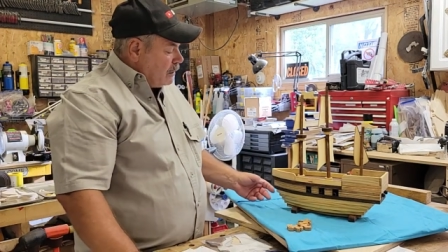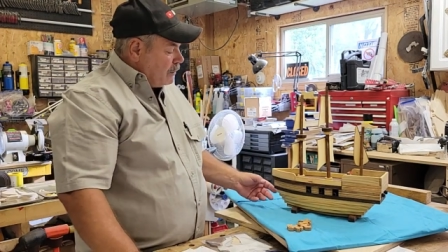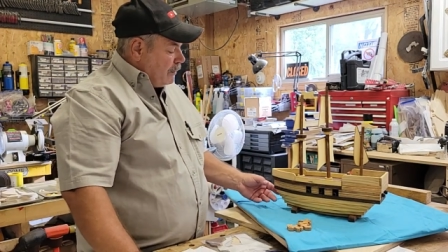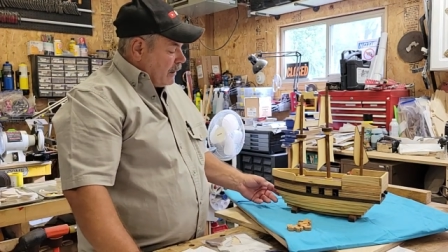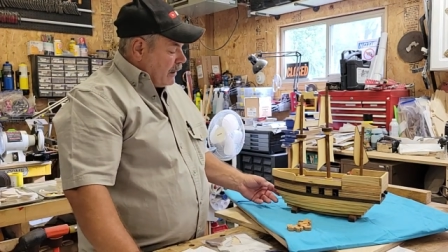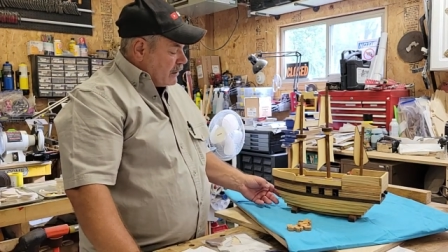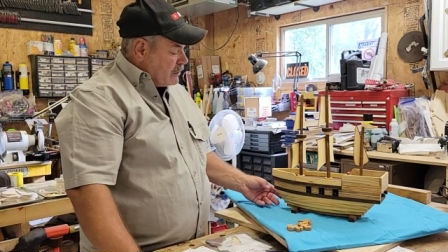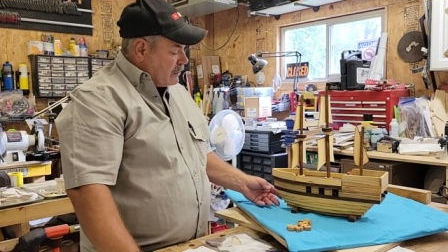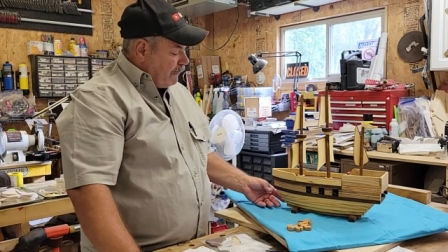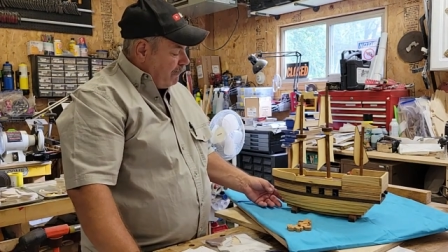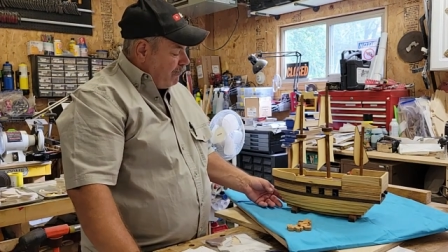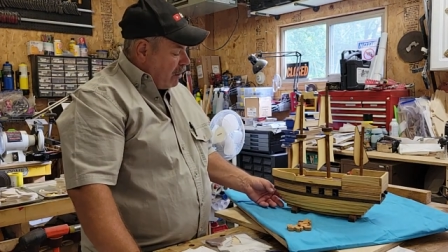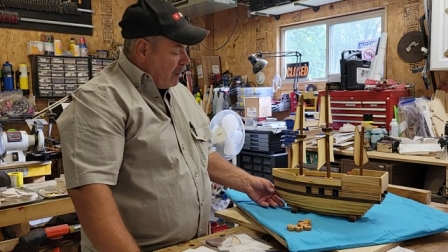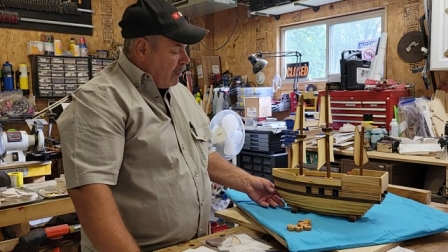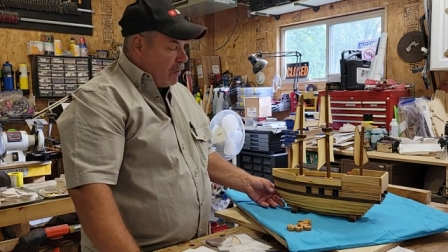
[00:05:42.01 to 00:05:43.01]
is because the
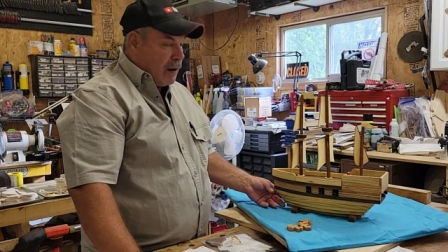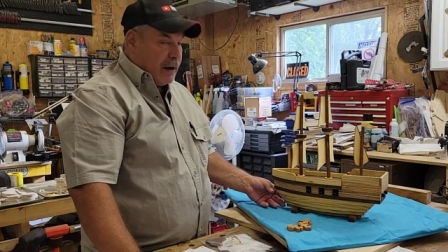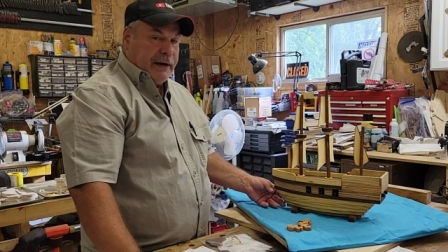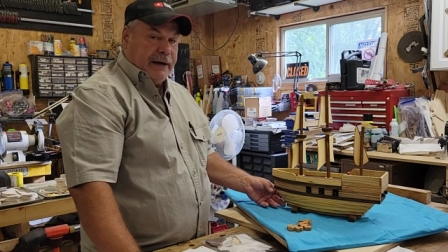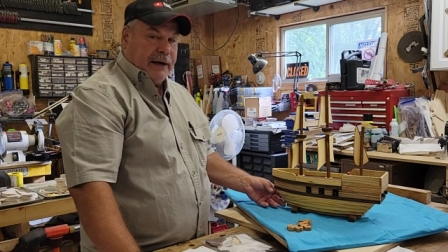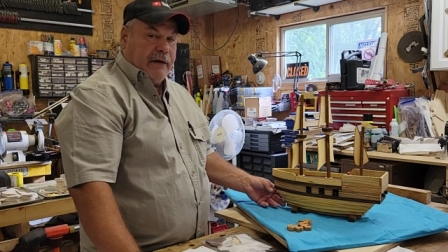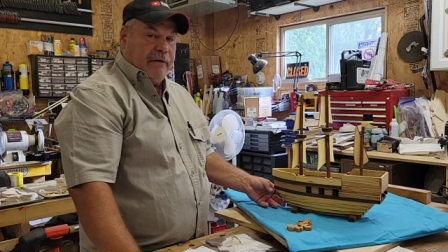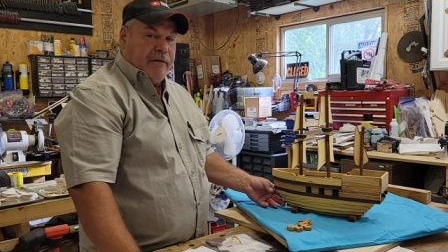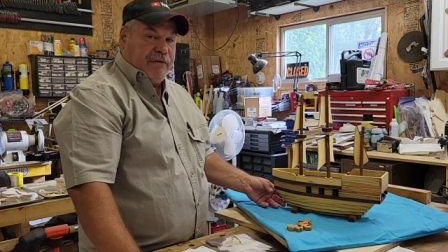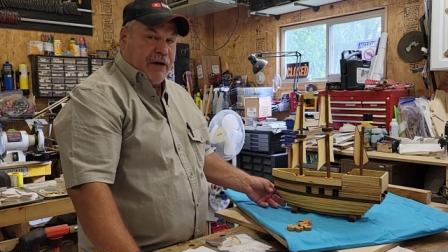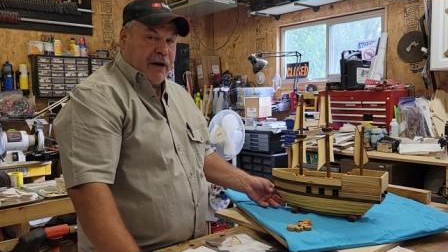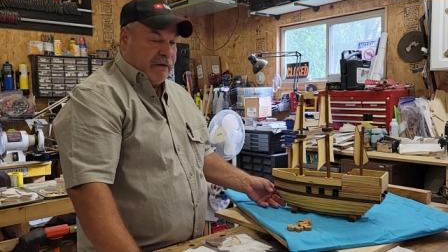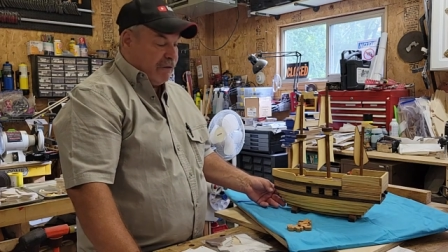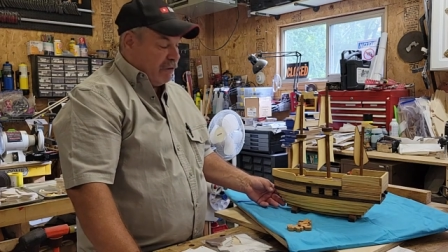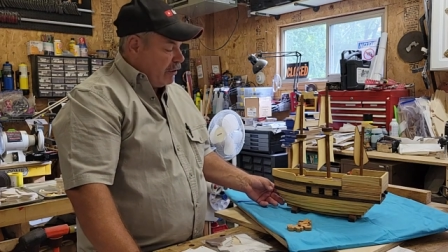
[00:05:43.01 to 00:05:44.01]
front one didn't
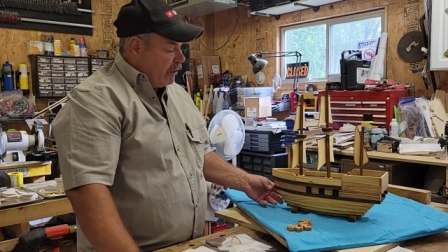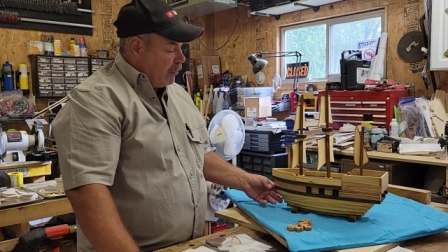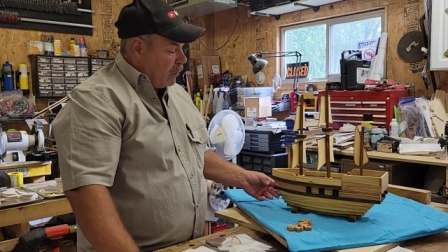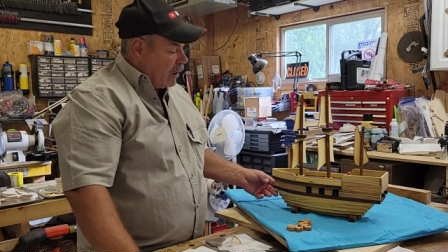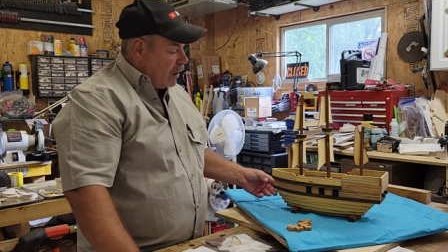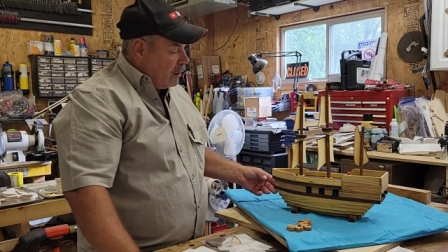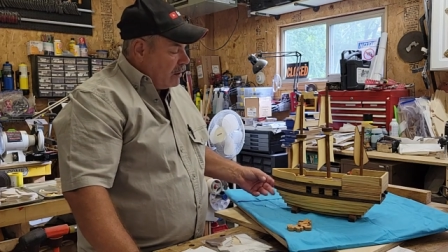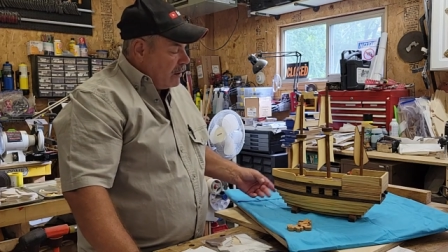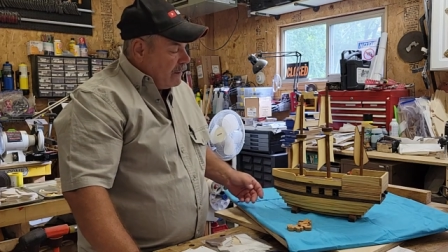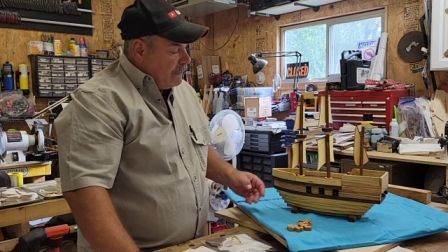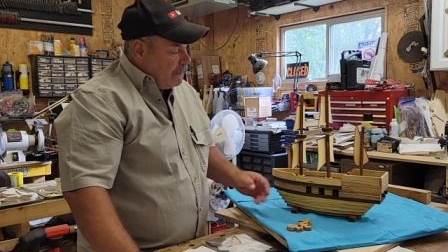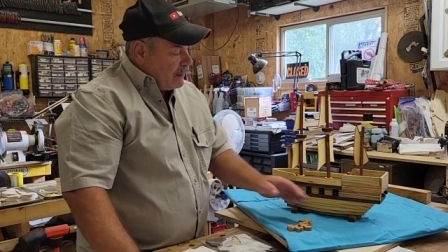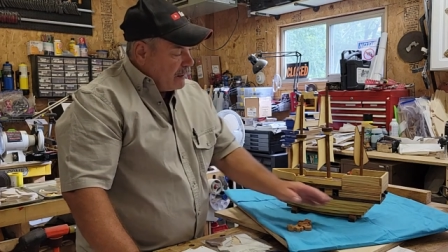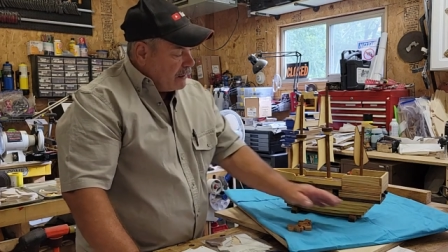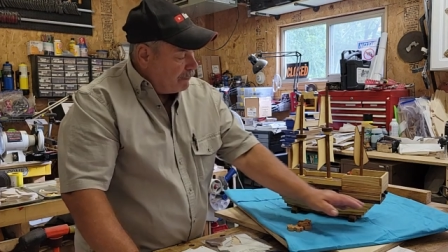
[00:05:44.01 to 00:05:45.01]
fit very well.
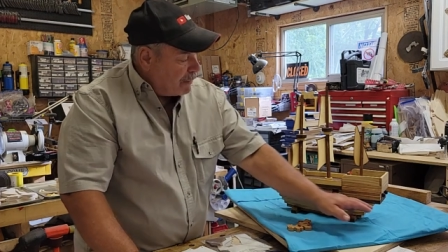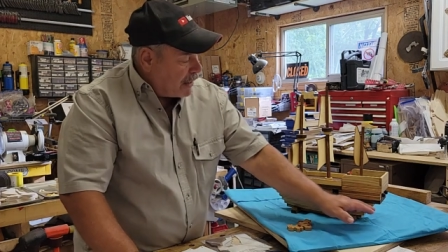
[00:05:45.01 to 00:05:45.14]
The